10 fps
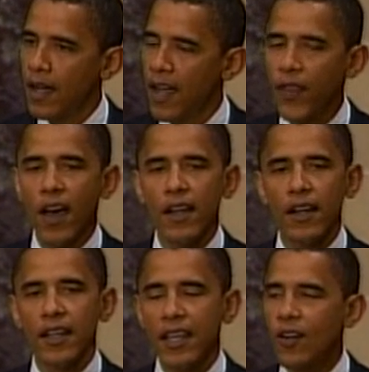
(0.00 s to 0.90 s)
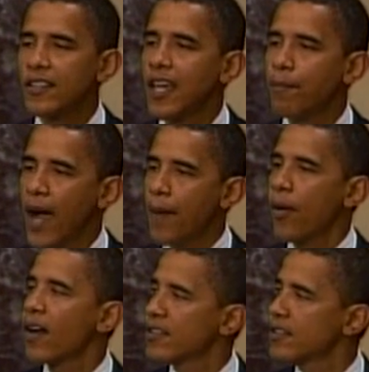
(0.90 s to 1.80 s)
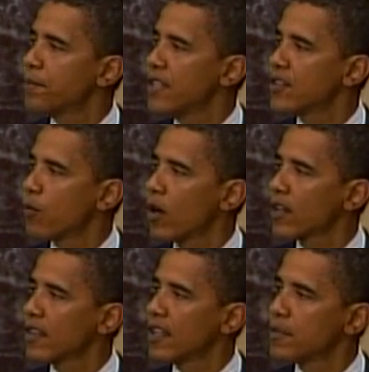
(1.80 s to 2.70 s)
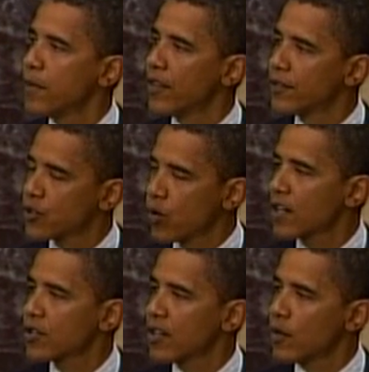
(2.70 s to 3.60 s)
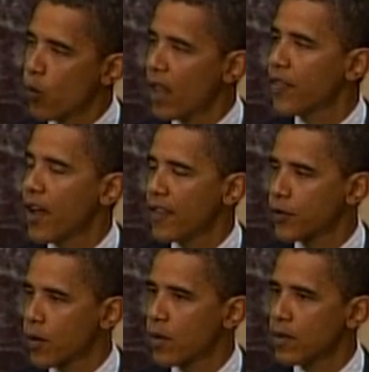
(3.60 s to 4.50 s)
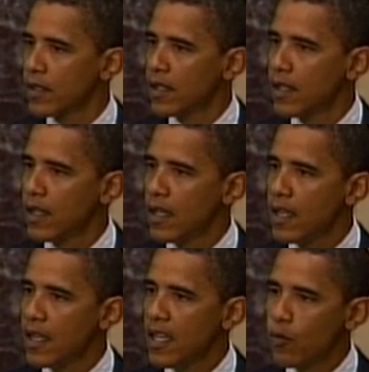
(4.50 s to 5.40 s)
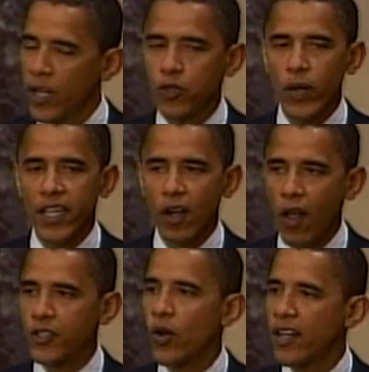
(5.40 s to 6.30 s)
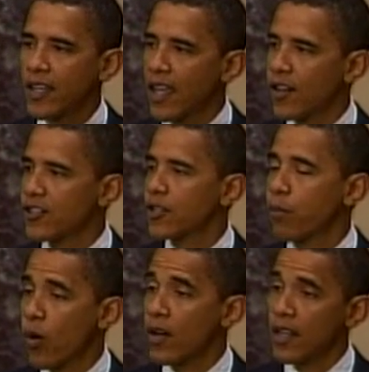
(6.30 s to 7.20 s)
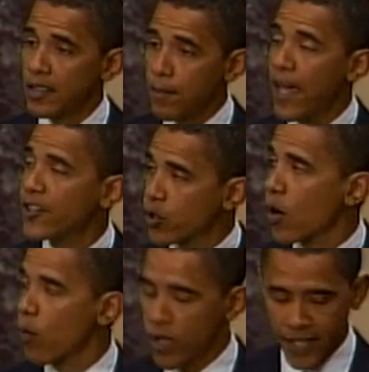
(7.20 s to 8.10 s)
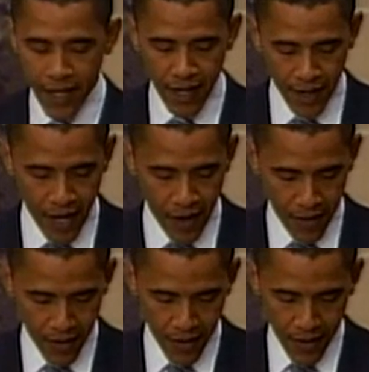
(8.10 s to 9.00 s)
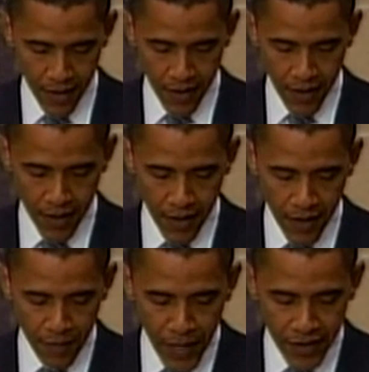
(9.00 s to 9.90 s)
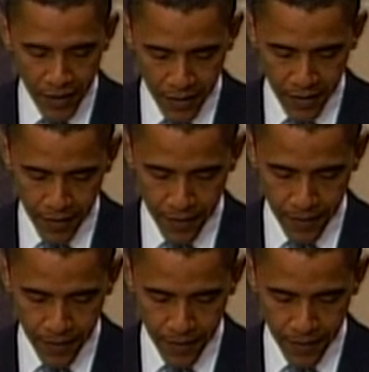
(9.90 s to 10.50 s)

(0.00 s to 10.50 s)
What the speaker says: I thought, here is a bipartisan piece of work that has been structured and well thought through, in which we can all join together and support to make sure we're taking care of business.